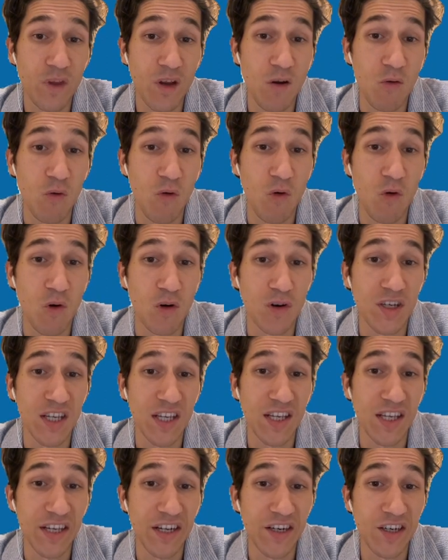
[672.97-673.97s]
or
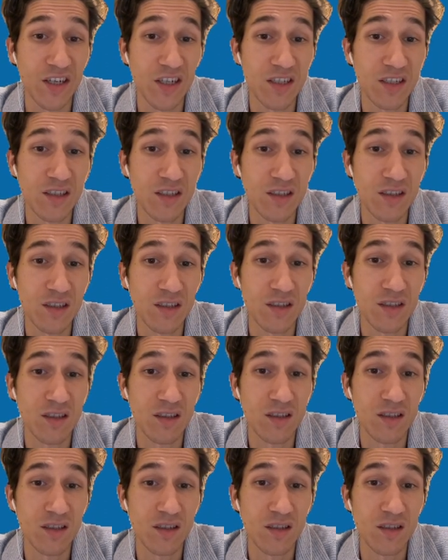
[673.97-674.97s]
here,
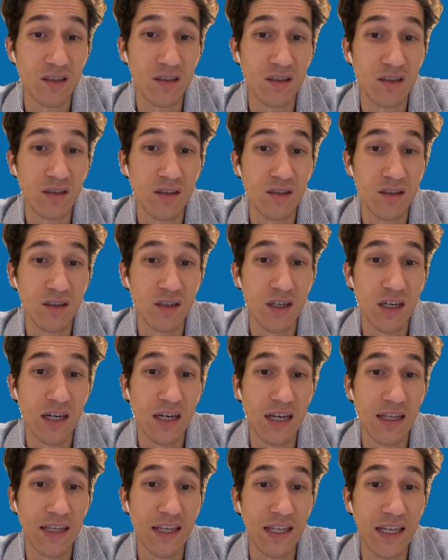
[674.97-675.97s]

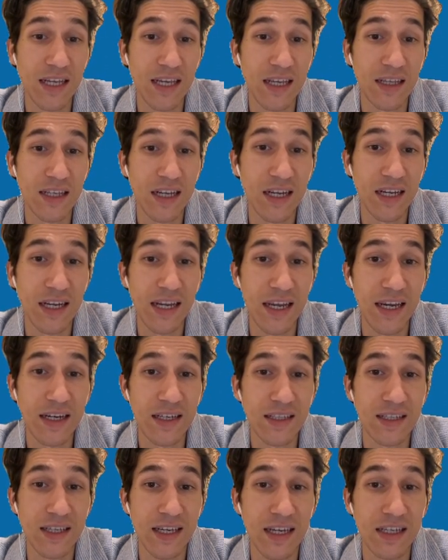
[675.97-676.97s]
and then I can
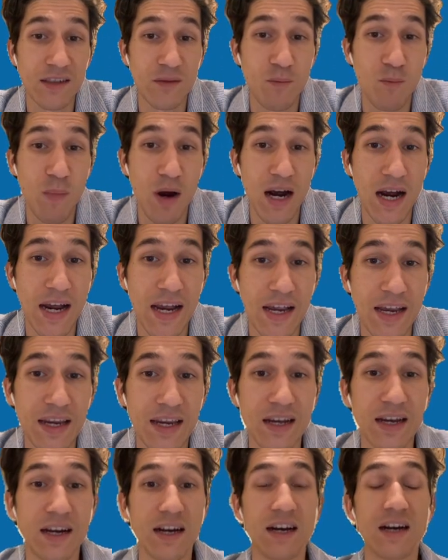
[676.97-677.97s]
connect, get my
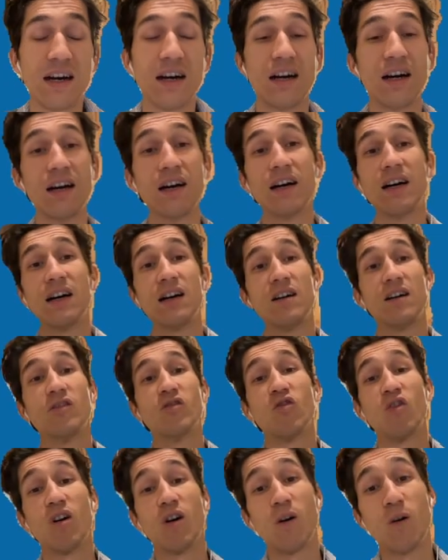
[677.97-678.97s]
uh,
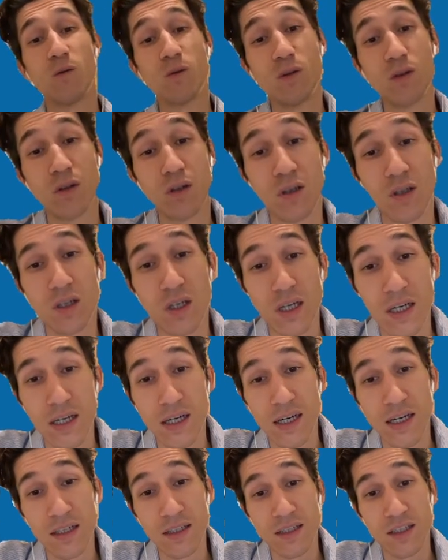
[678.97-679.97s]
road,
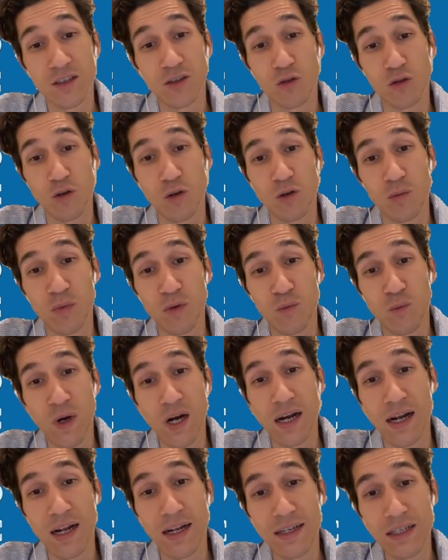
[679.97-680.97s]
and it's going to be
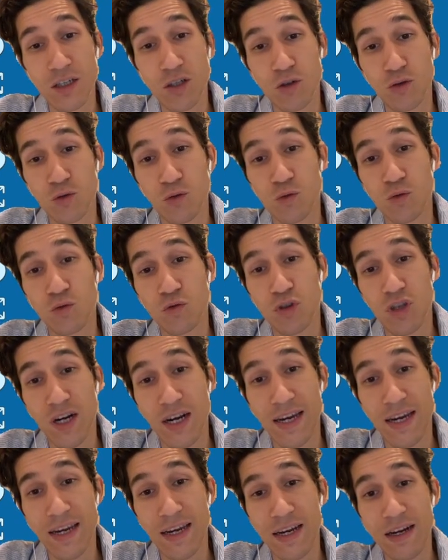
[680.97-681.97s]
one, two,
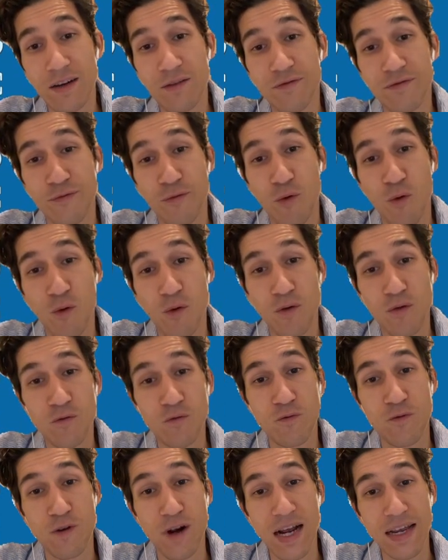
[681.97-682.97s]
three, four,
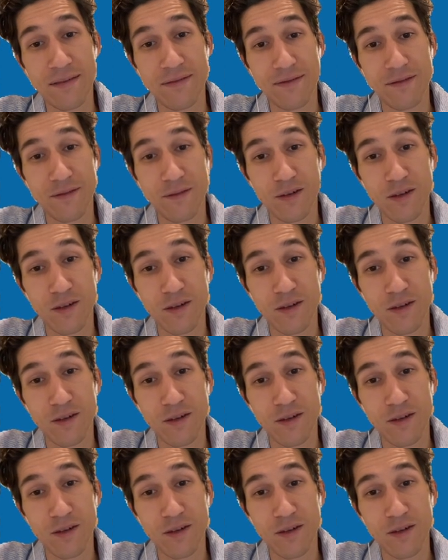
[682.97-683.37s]
five,